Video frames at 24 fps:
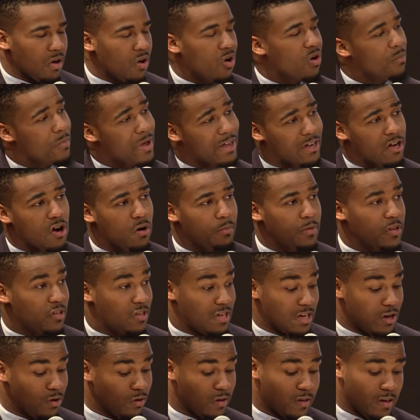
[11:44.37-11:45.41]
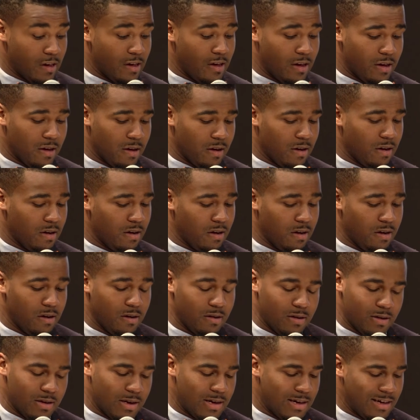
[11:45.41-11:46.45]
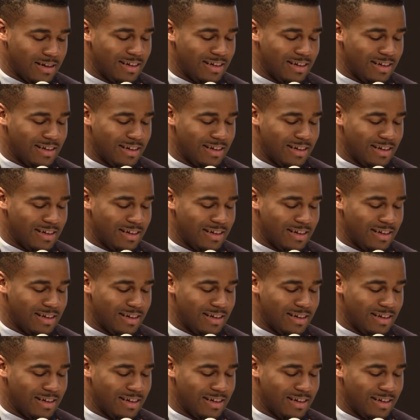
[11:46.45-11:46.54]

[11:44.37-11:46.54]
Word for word: Going back home to Chelsea, uh,